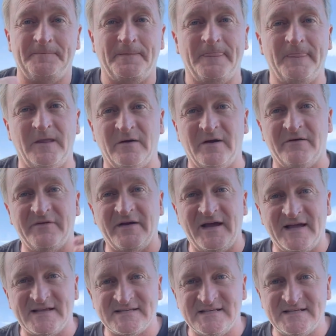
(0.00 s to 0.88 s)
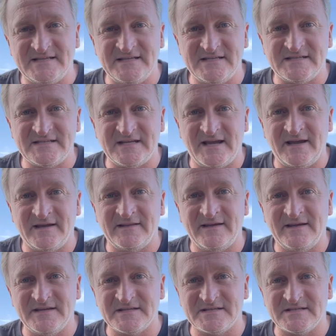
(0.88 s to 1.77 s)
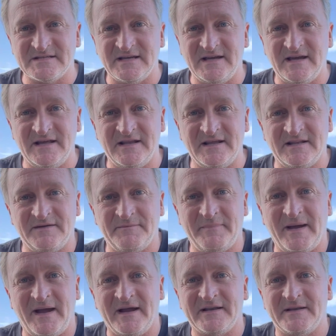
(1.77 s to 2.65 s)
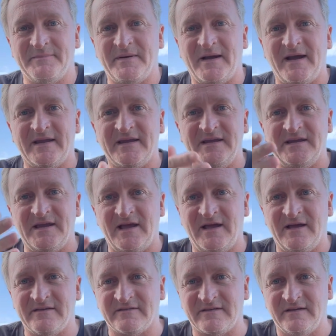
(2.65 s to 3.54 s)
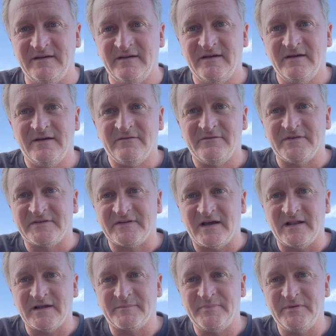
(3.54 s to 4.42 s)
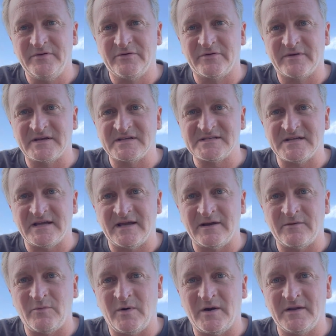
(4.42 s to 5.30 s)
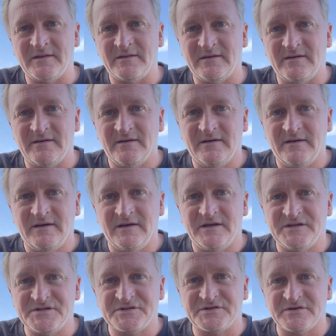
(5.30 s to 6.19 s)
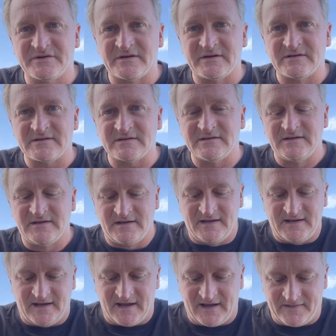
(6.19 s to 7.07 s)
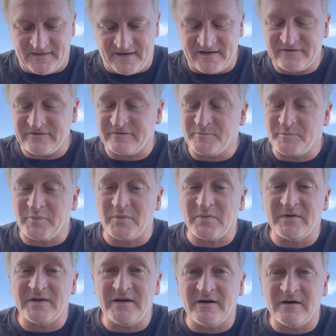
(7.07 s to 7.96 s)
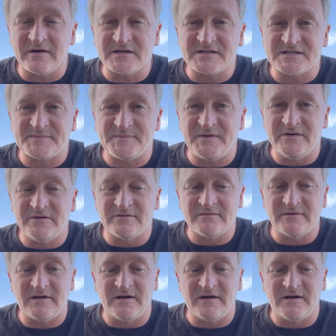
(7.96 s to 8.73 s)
You have SEC saying this, and in the back-to-back he has Vitalik Buterin saying what he shouldn't. And that's pretty hard to dispute.